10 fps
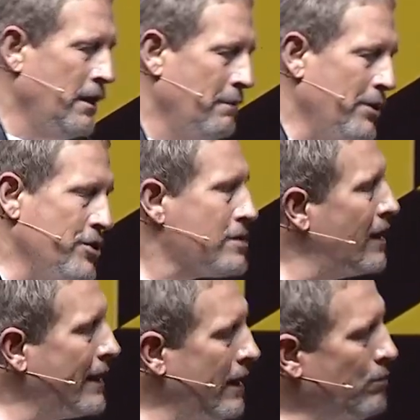But just
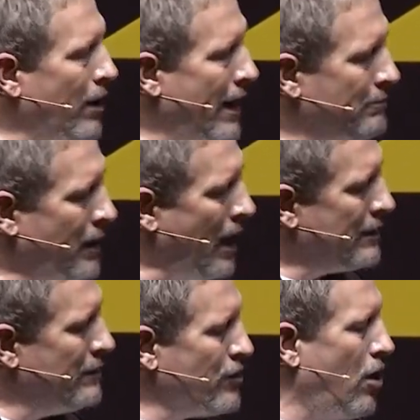like Abraham, God
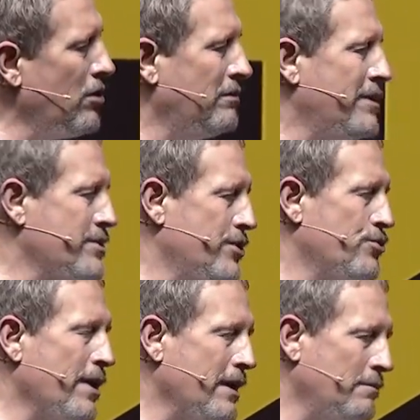gives all of us a
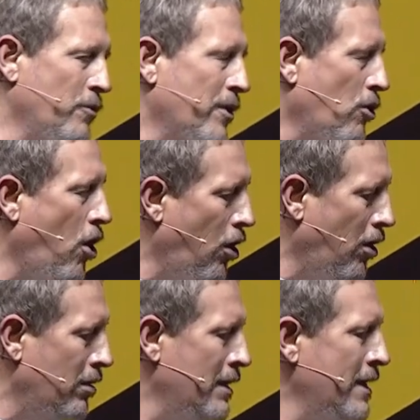dream. We are
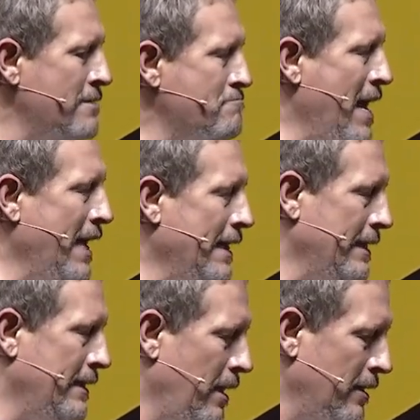all
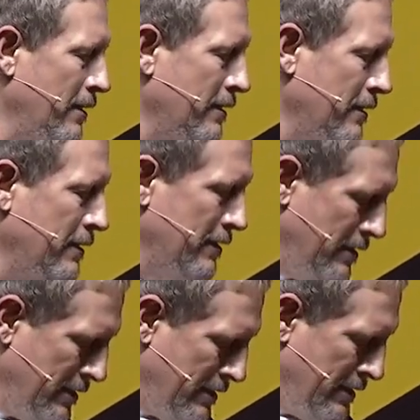made,
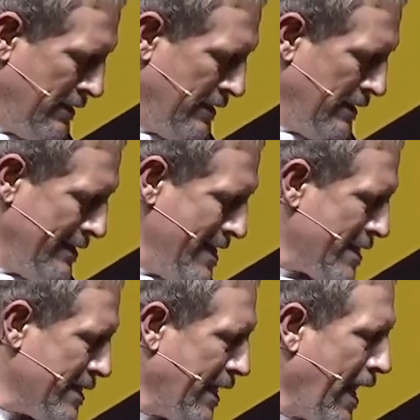
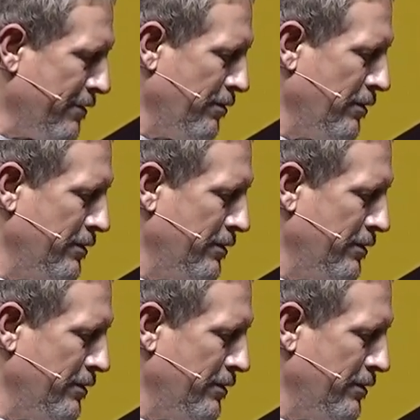knit together.